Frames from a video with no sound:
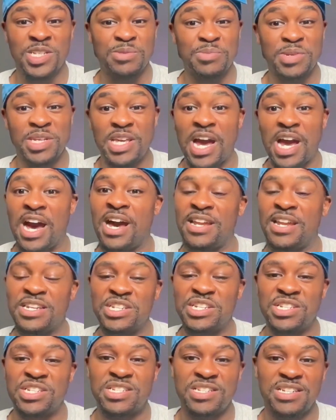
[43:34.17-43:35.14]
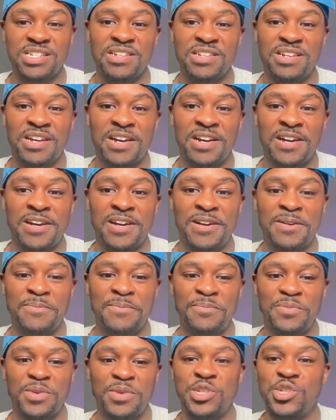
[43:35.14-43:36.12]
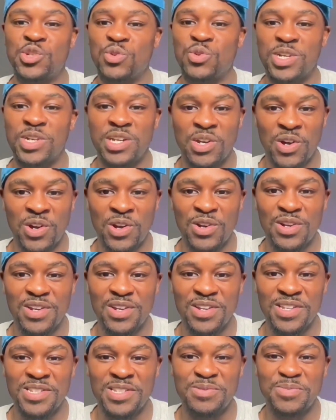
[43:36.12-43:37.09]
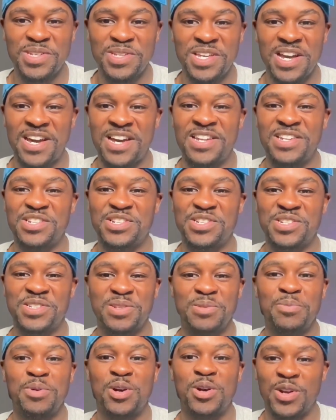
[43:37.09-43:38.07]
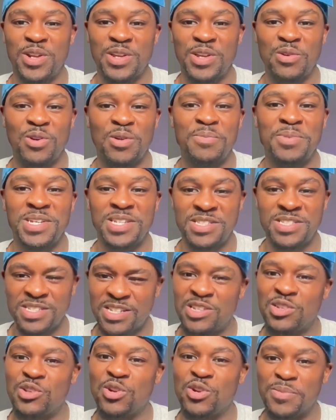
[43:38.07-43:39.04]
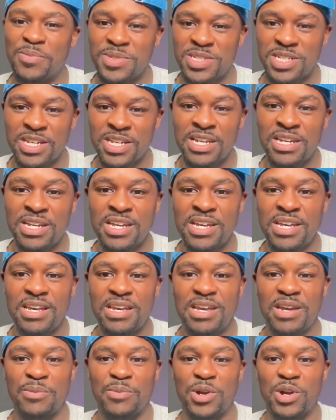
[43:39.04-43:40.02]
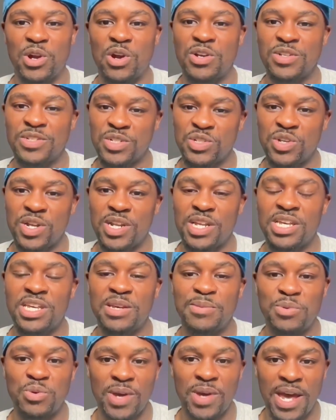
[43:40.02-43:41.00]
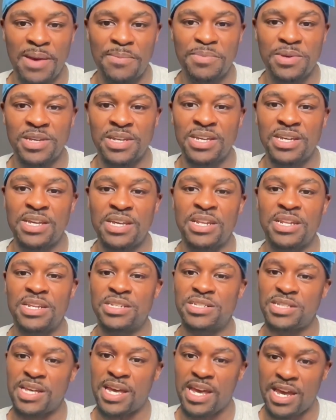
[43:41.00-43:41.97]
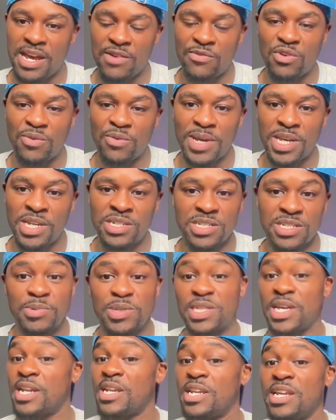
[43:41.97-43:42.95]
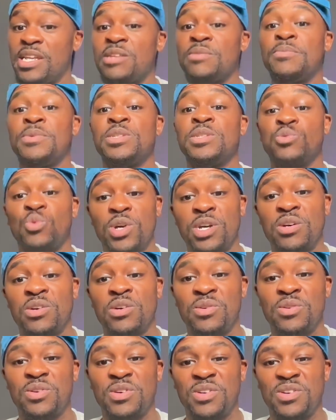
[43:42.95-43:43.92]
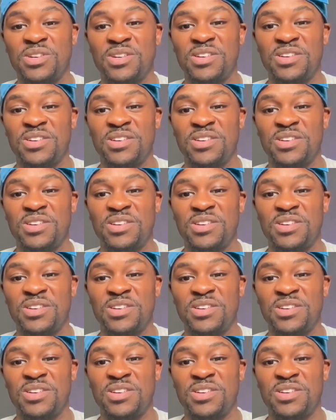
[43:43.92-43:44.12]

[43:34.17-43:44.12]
It's beyond just a treat cart. It's beyond just a party or a pizza. You know what I'm saying? In regards to trying to keep you happy, it is the affirmations, but they need them as well.